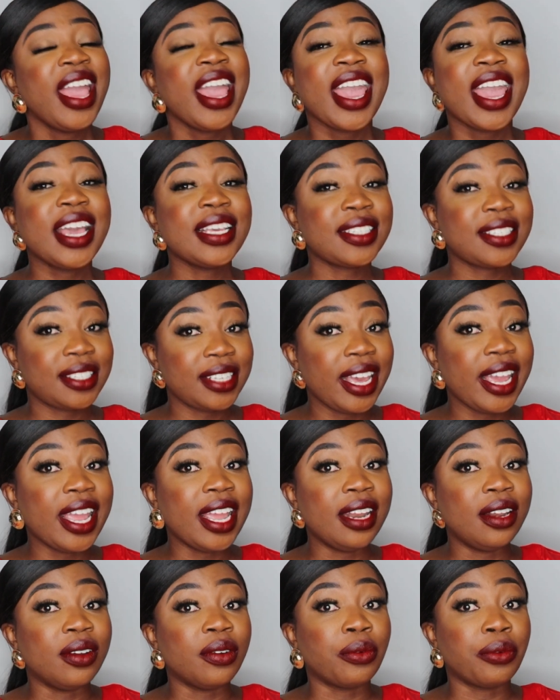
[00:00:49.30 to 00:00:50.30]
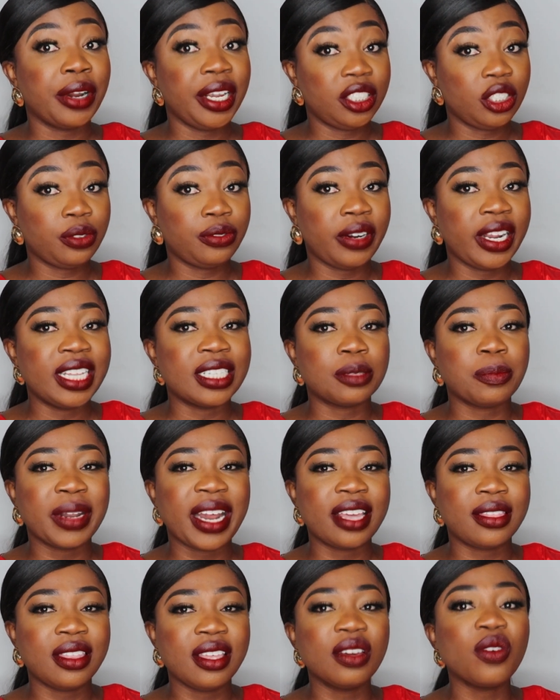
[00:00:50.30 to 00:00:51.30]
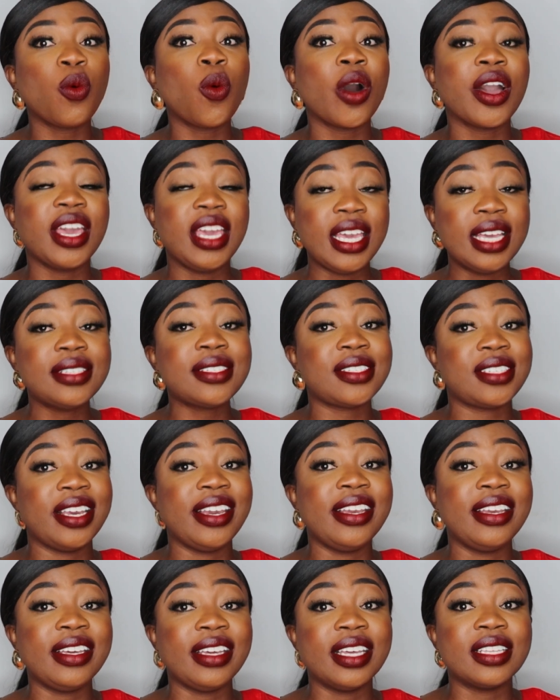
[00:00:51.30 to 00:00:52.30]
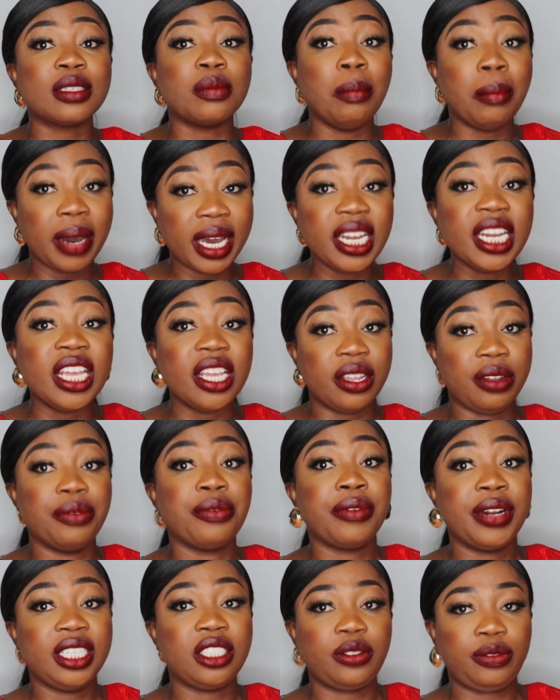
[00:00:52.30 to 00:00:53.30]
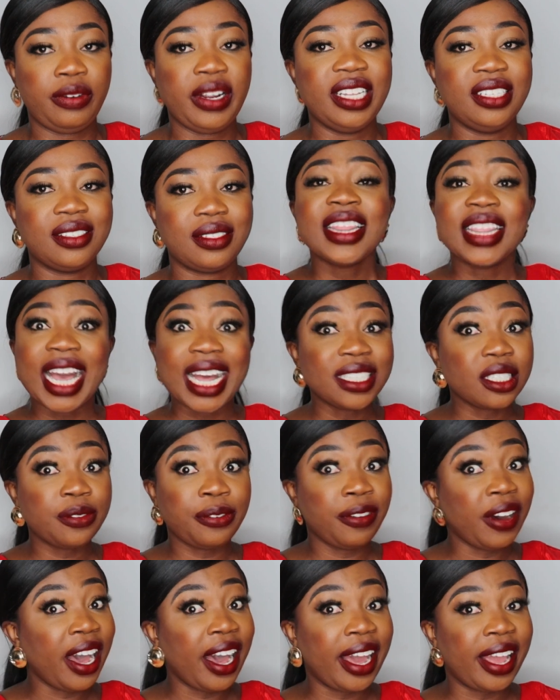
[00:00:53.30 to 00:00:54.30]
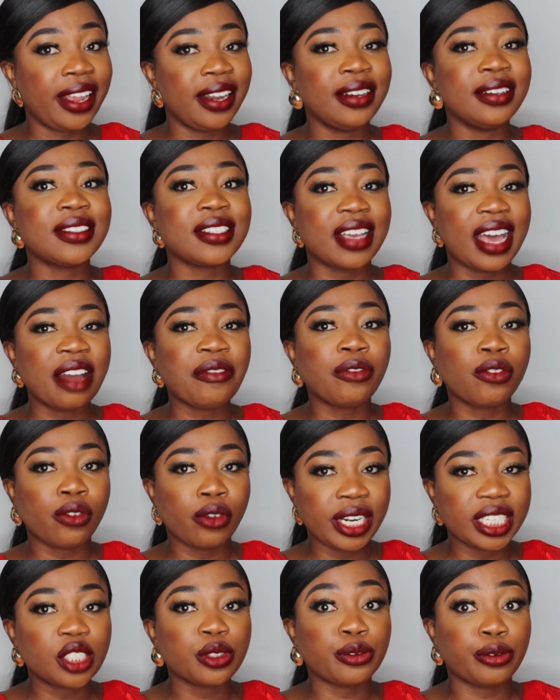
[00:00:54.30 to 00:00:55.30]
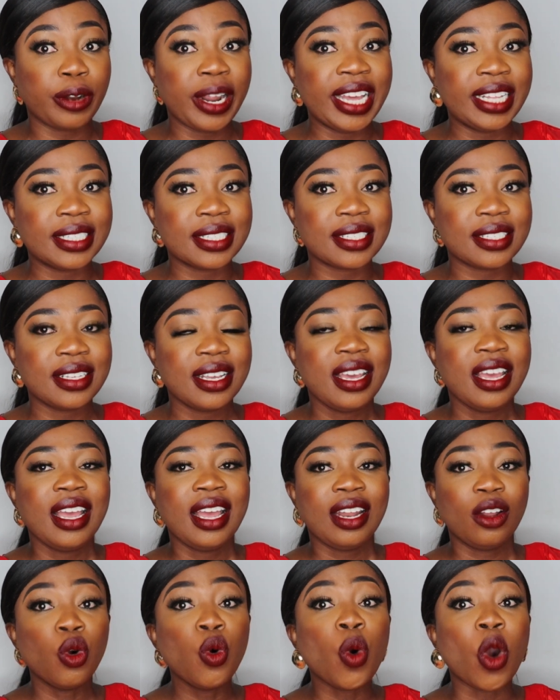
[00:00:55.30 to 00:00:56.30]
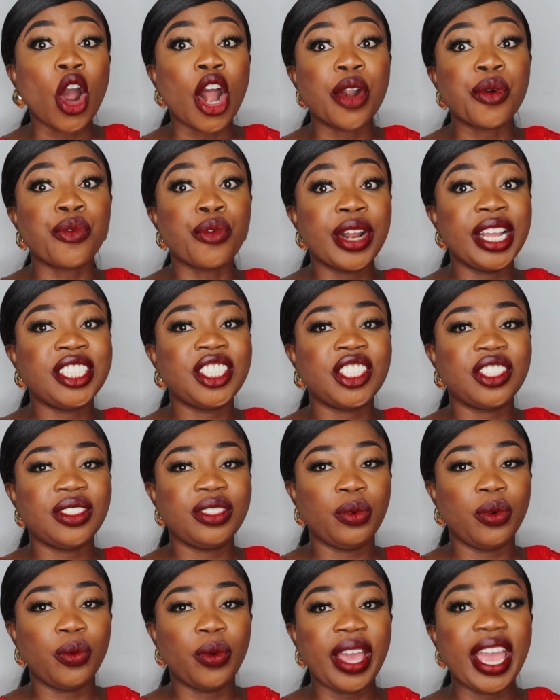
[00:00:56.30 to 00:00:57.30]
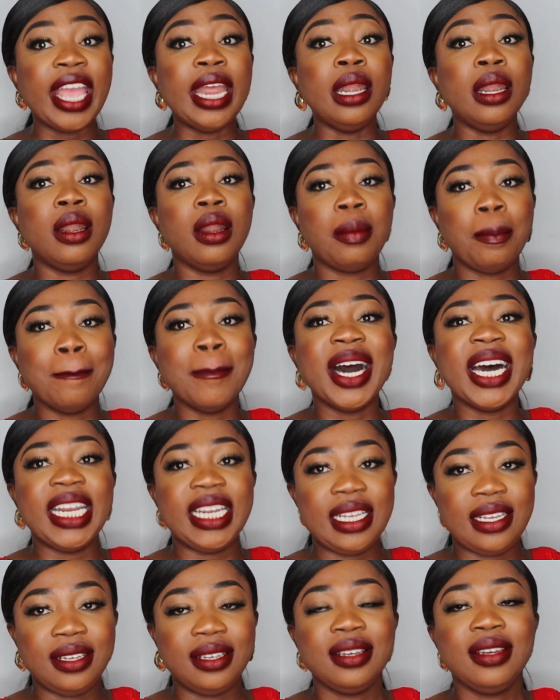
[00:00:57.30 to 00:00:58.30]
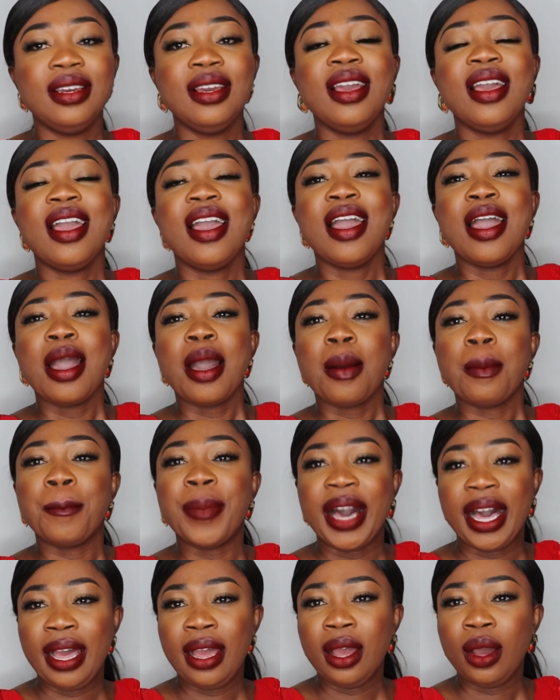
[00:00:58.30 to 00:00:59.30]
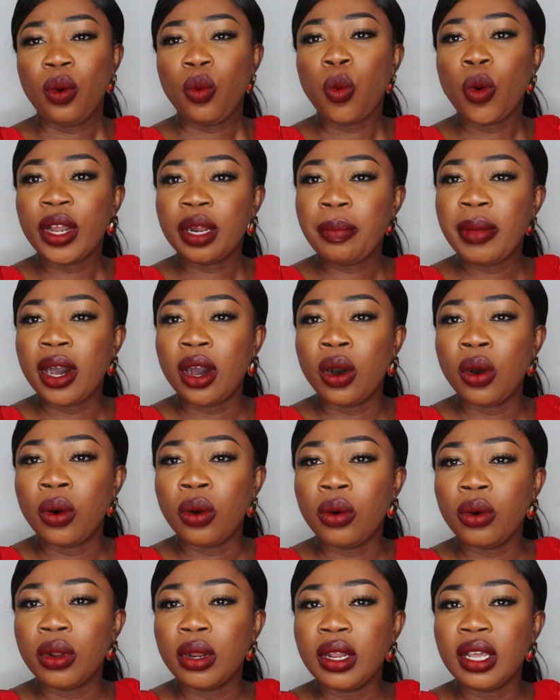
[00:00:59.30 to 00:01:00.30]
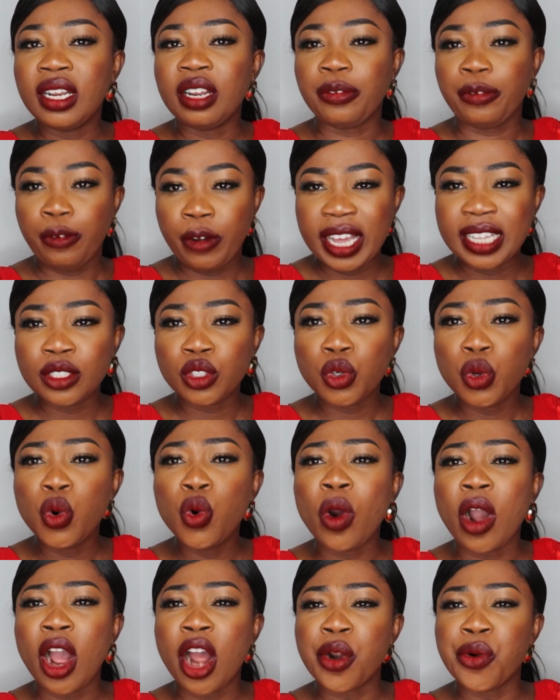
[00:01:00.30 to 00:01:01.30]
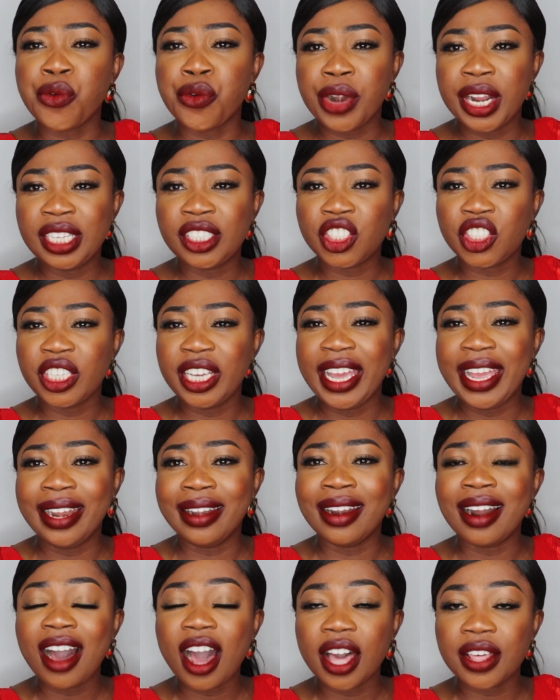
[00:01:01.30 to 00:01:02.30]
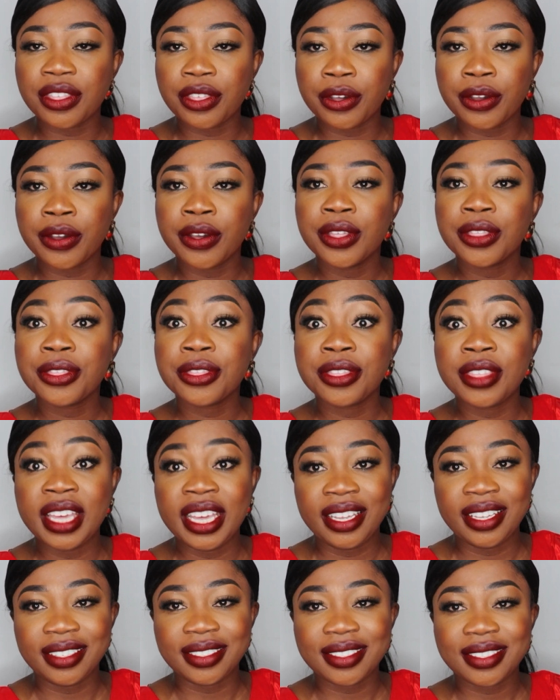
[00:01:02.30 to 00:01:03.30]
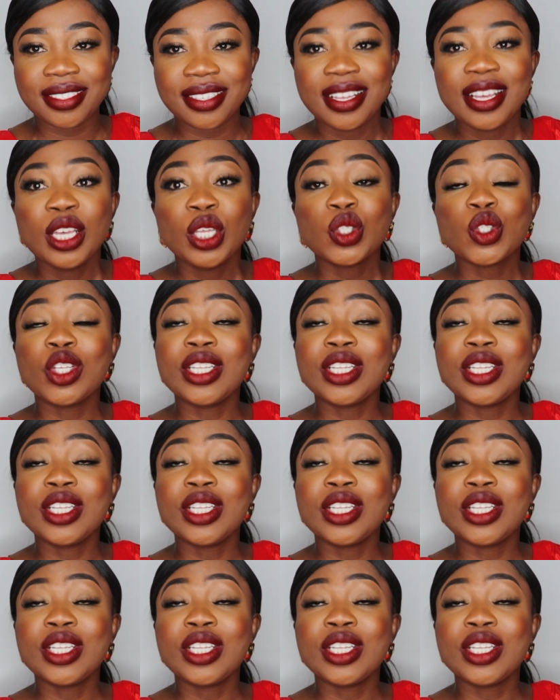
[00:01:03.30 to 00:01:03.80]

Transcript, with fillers: He's saying rich friends, but I think what he's saying is money rich friends. That's fine to have rich friends who are rich in money. But what about the friends who are rich in other things? So